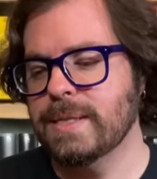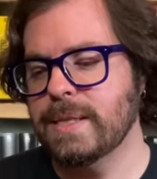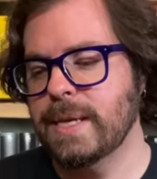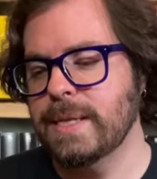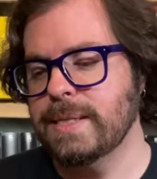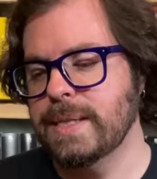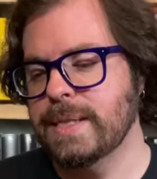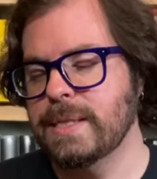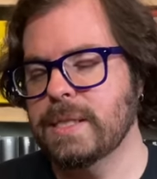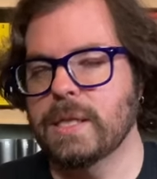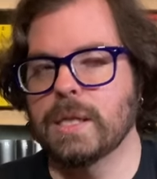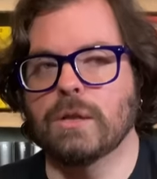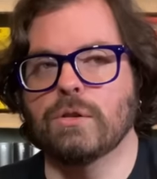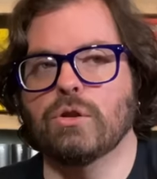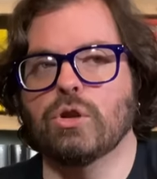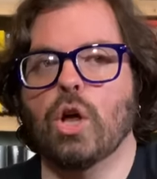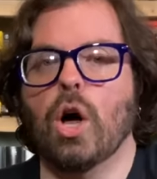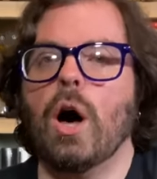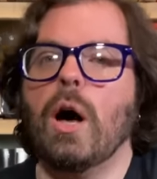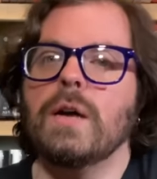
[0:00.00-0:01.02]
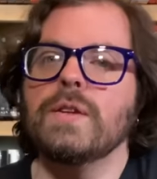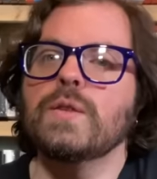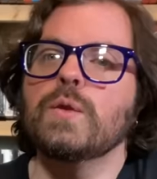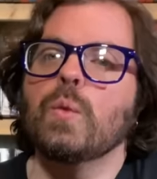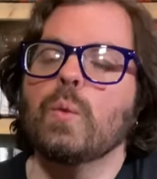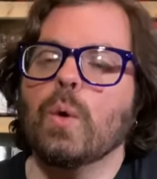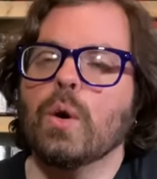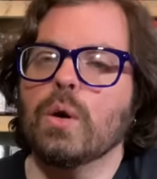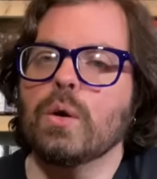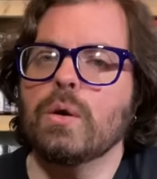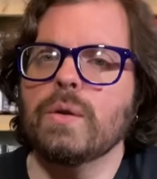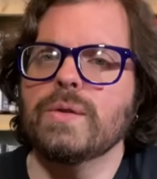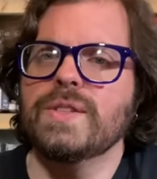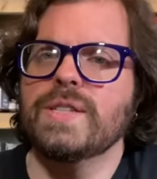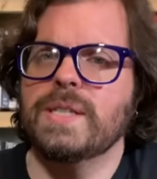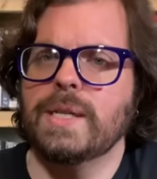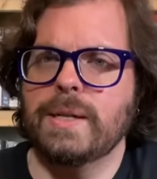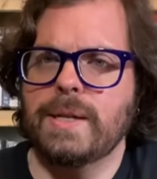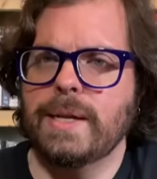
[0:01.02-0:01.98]
They did the Lost World
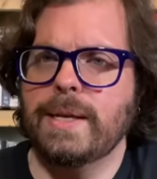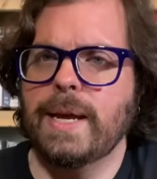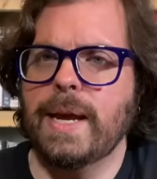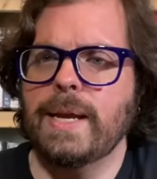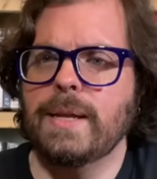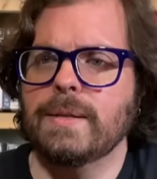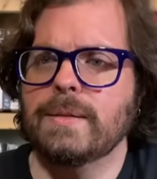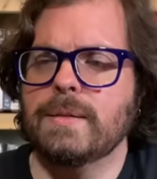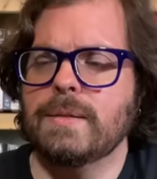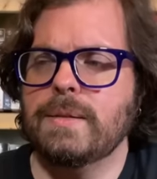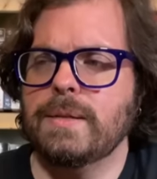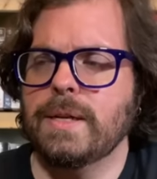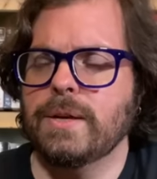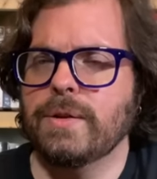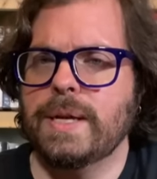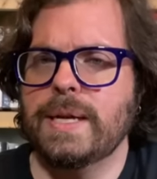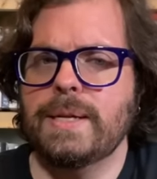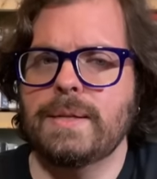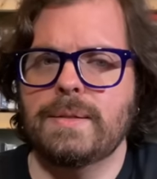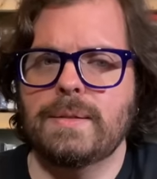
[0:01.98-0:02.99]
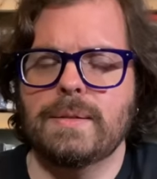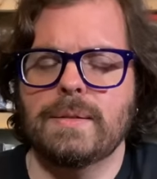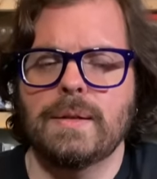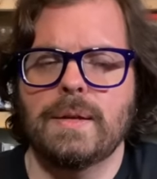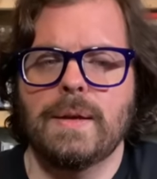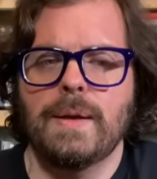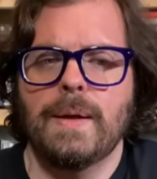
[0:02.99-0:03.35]
syndicated series.